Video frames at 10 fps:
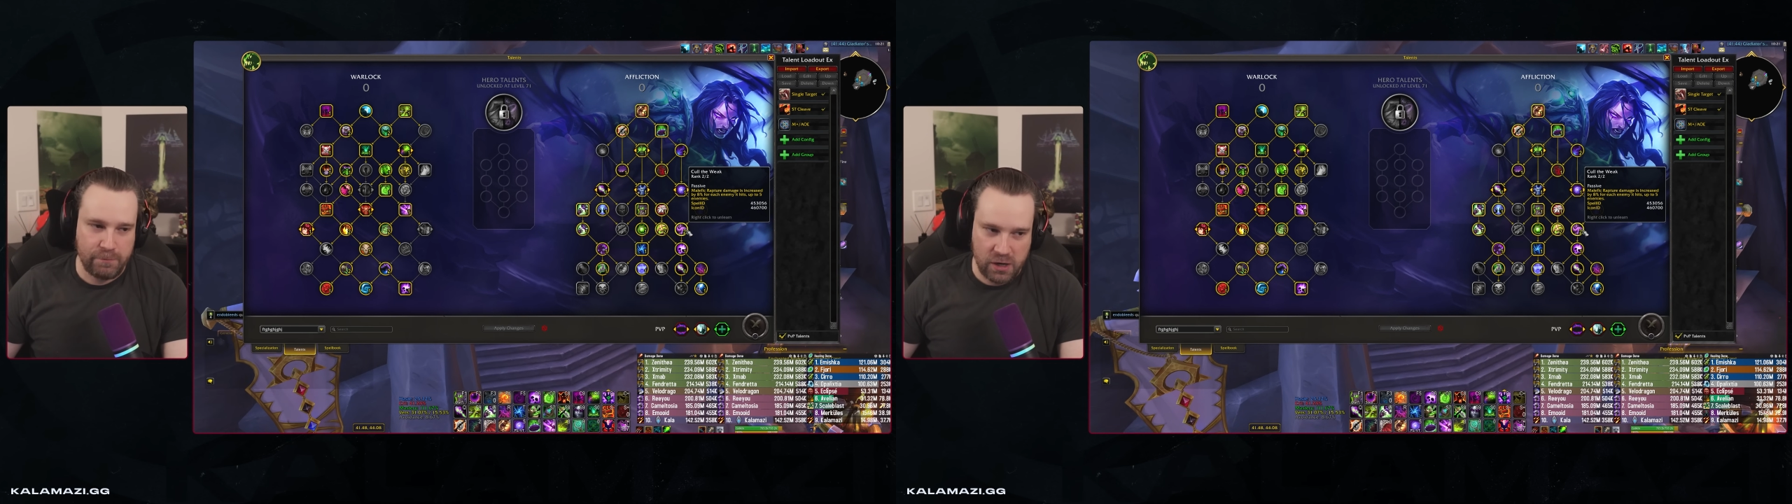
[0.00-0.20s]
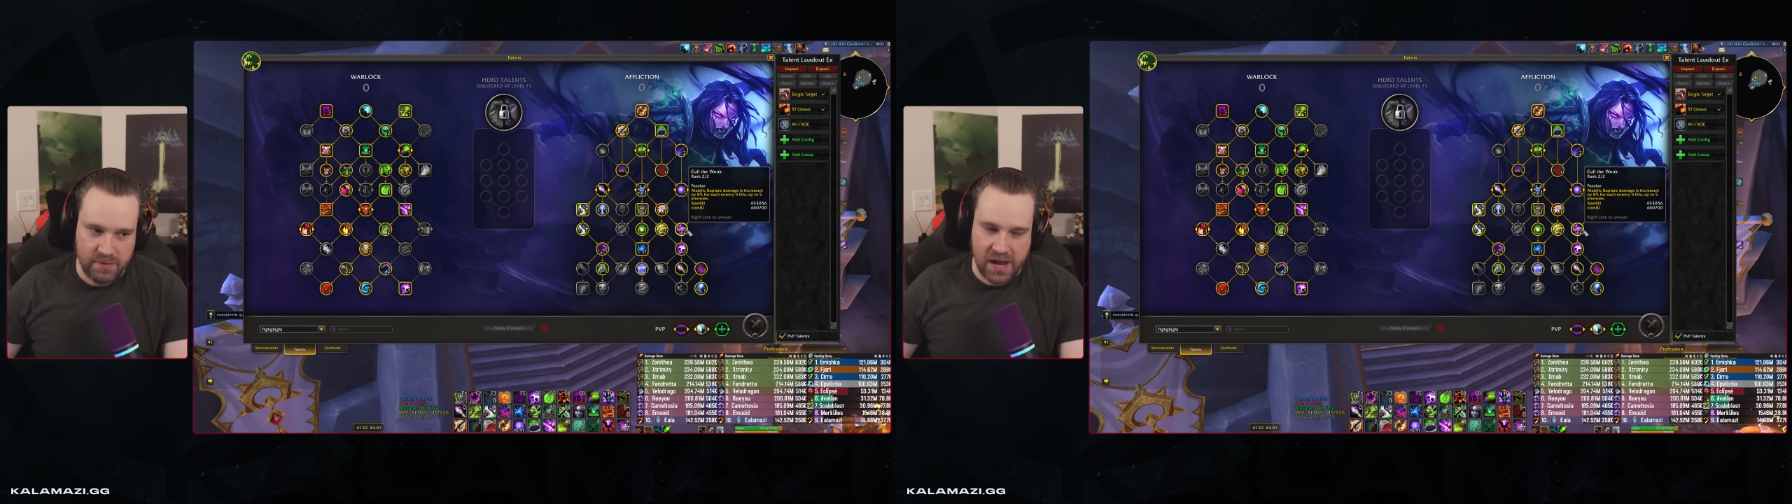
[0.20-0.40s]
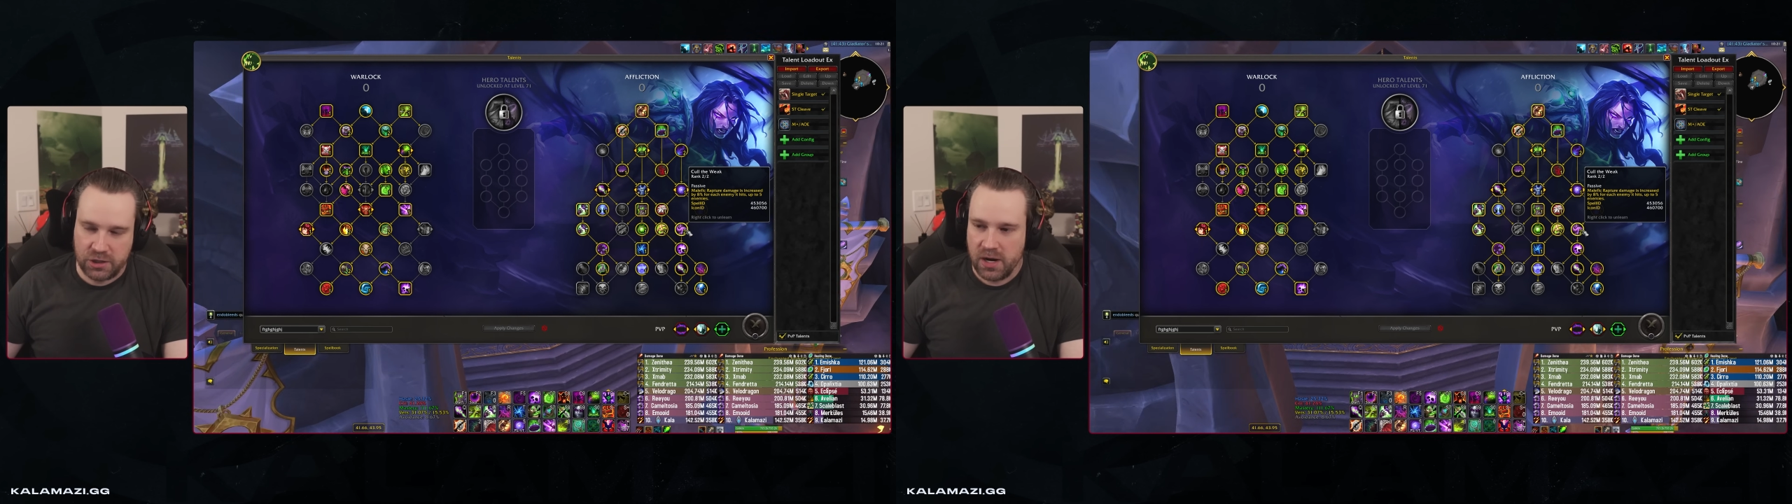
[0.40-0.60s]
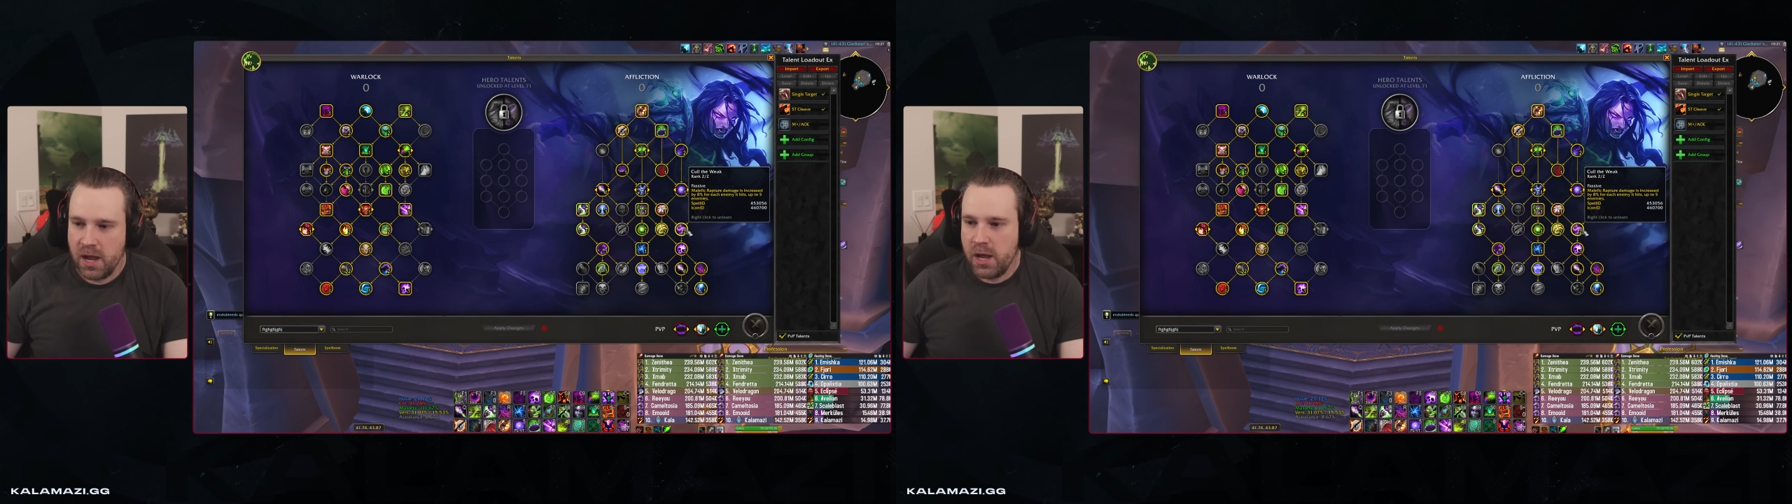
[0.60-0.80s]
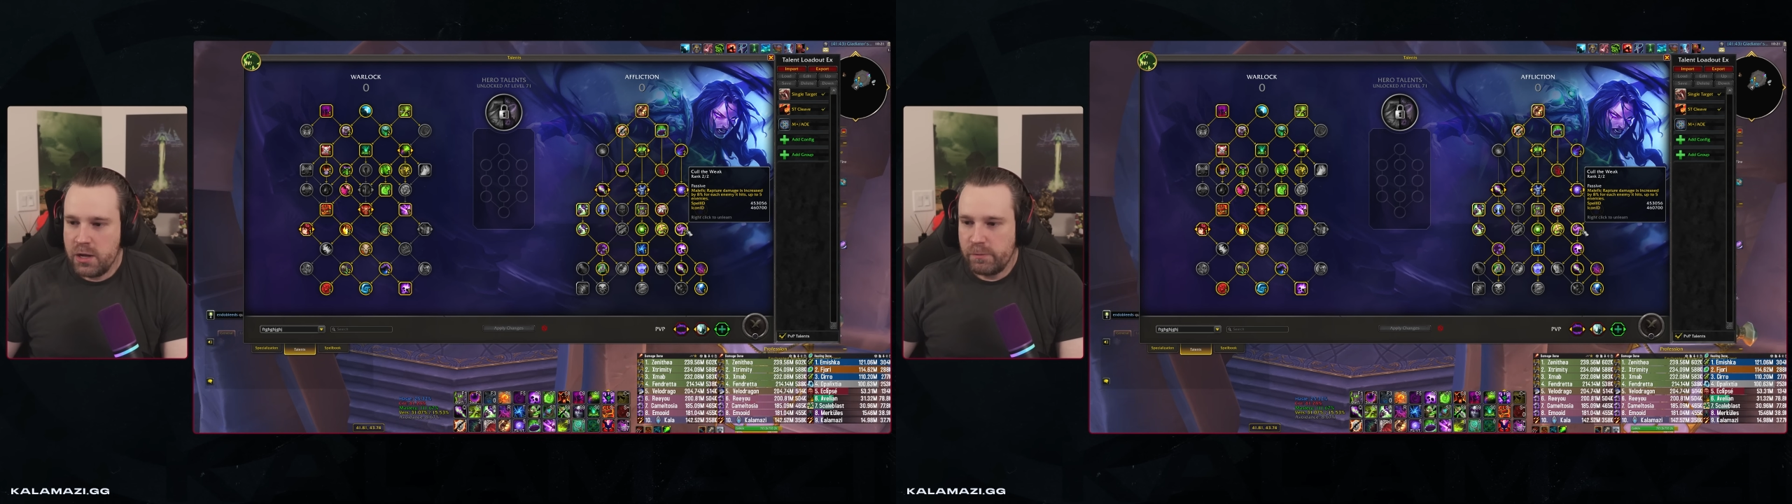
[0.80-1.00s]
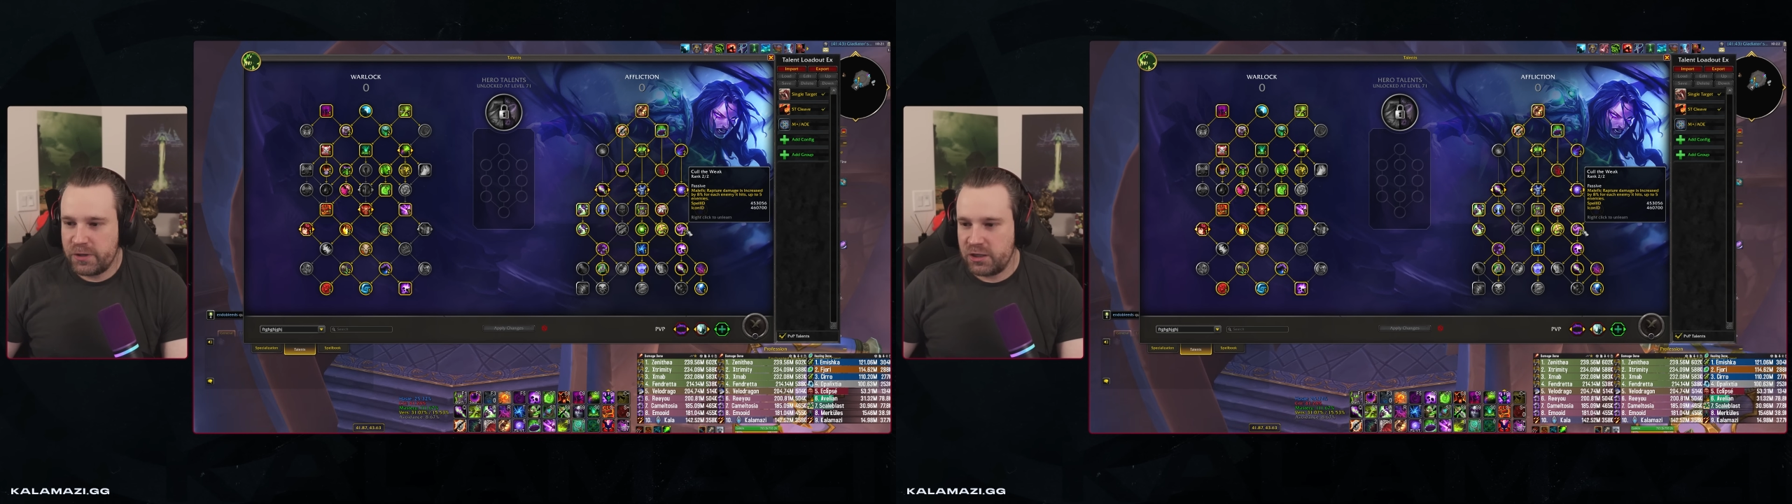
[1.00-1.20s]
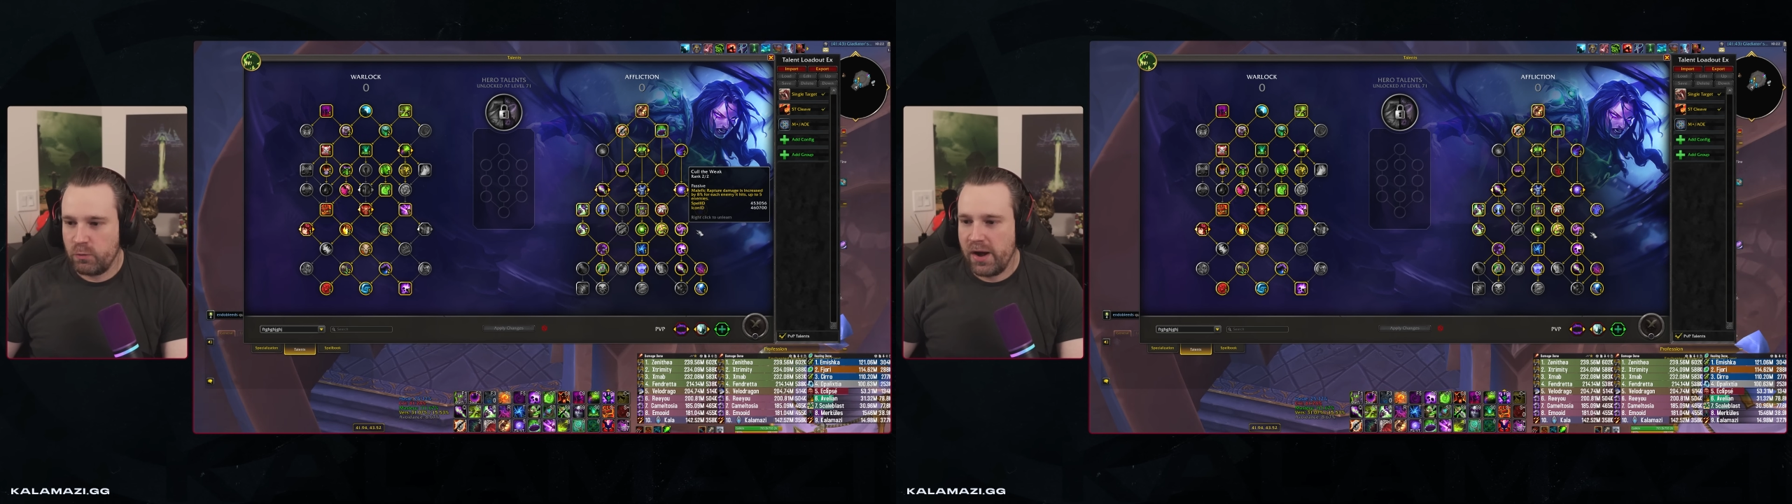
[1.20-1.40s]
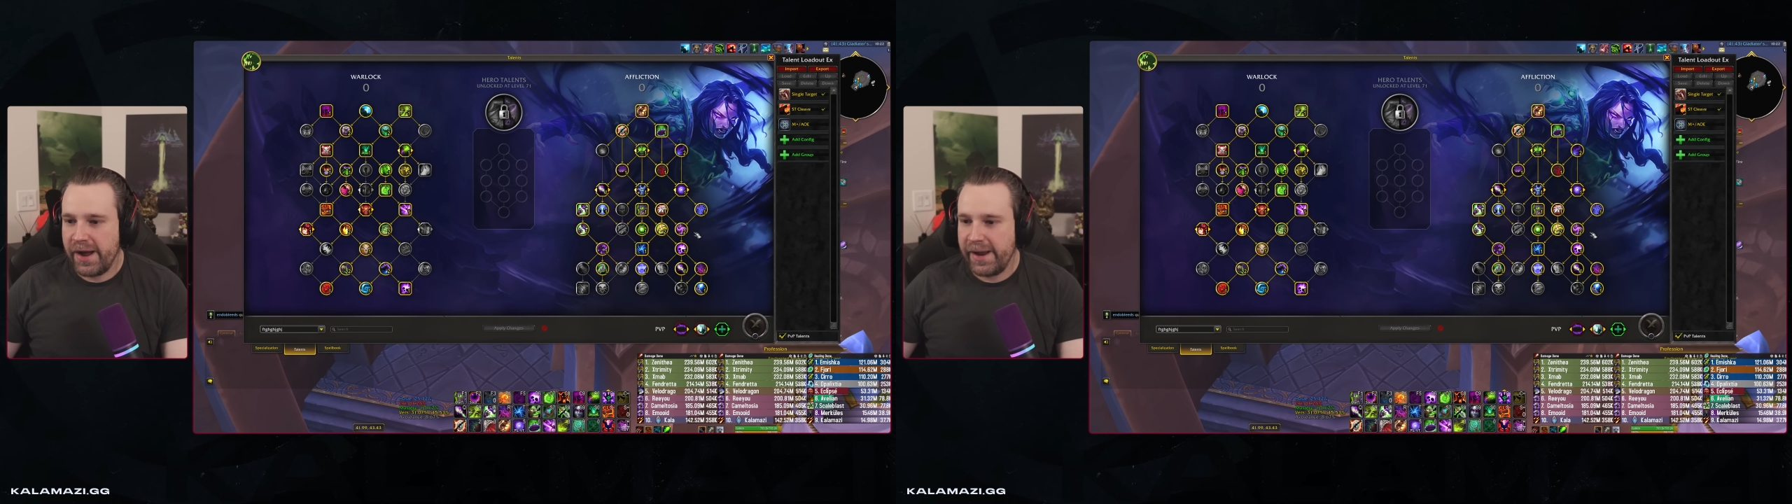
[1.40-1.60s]
pre-patch. Which is
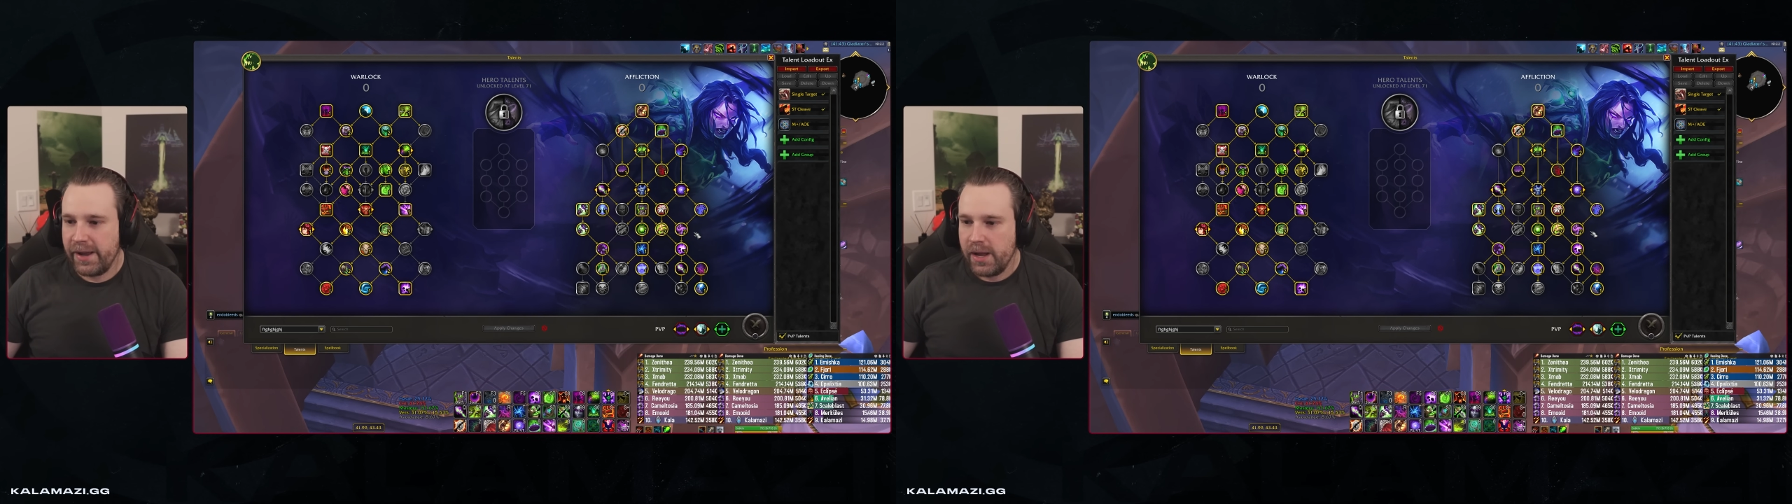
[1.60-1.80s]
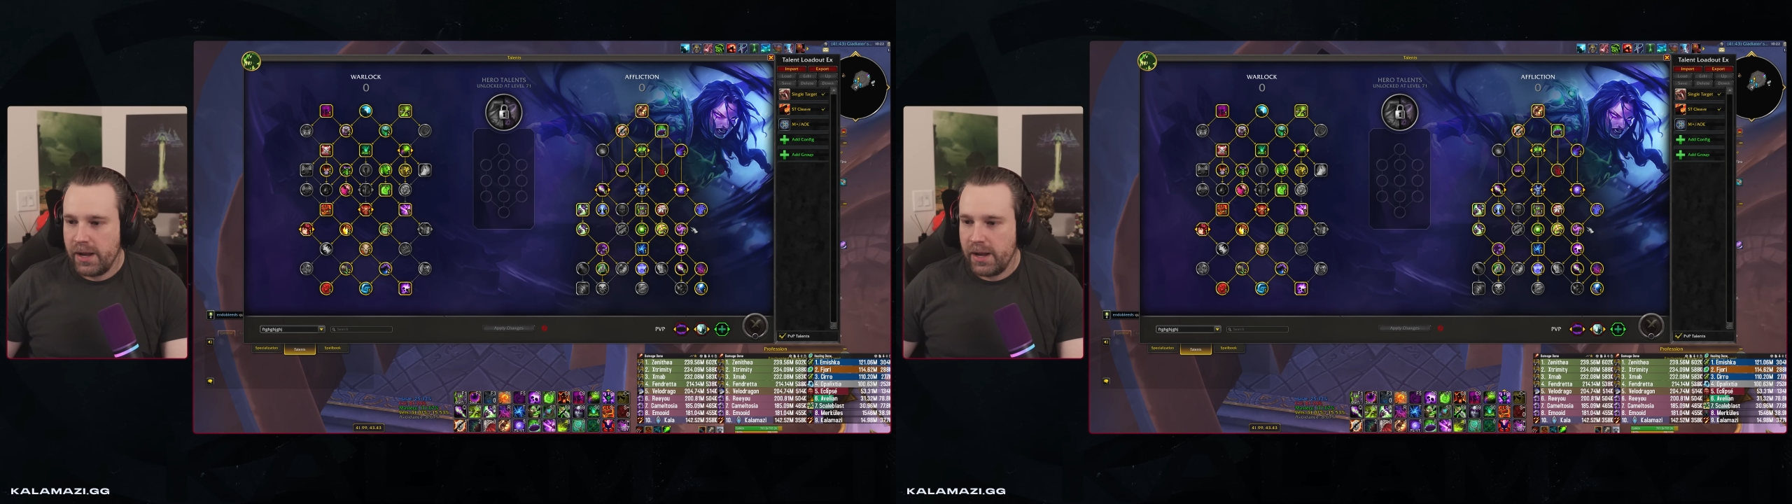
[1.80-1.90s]
why